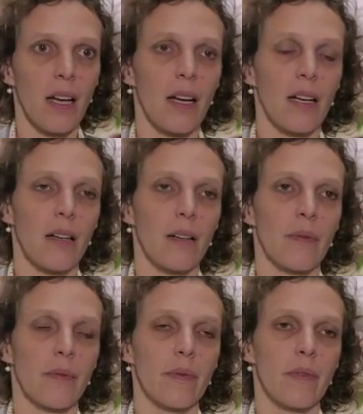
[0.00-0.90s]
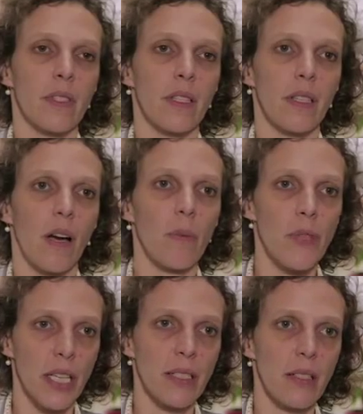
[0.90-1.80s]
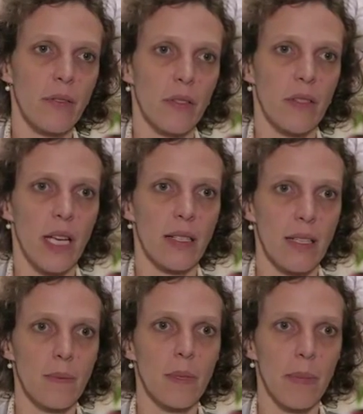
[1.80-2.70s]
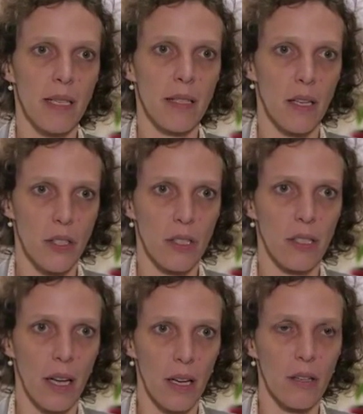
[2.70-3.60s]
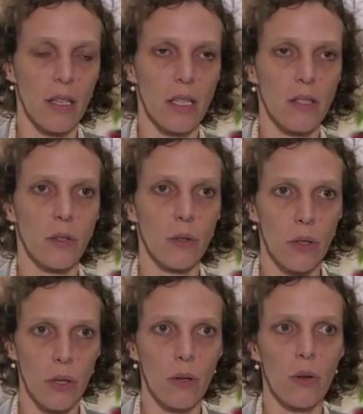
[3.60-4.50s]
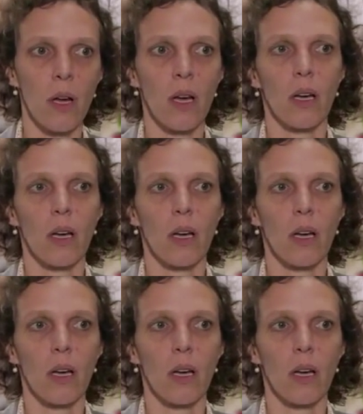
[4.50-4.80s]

The objective of the assessment-based national dialogue is to know